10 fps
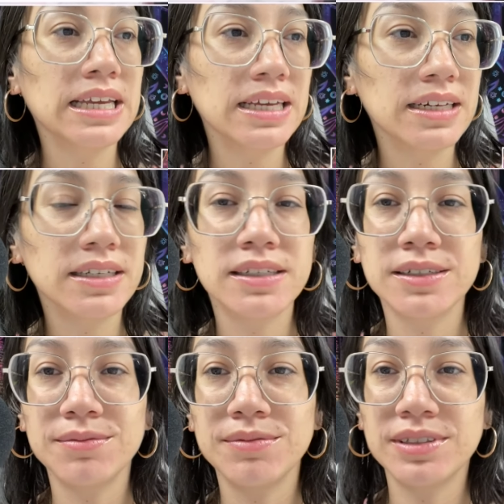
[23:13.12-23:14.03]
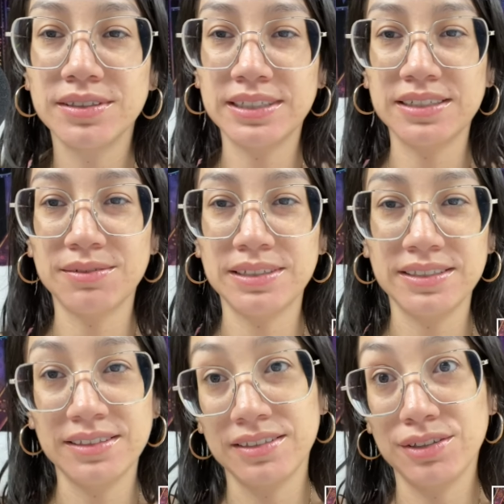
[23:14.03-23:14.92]
and um so that's
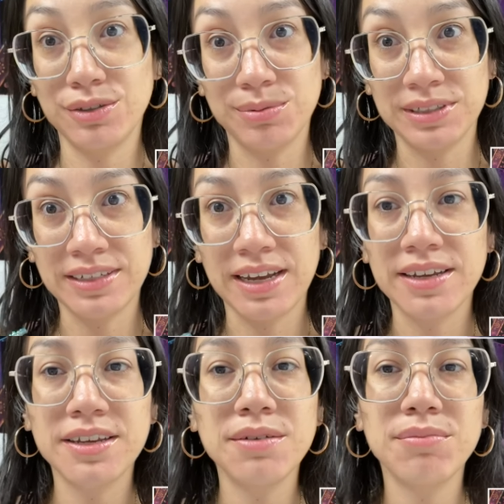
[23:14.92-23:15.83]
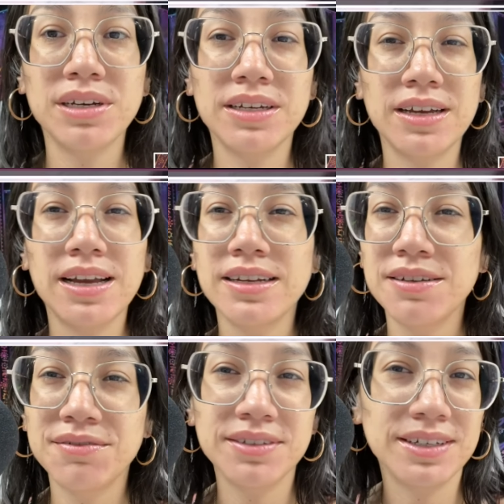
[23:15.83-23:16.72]
why this is super tacky but i
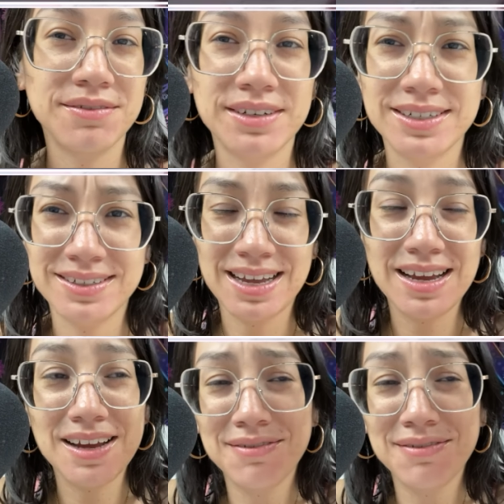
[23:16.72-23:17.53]
didn't feel like finding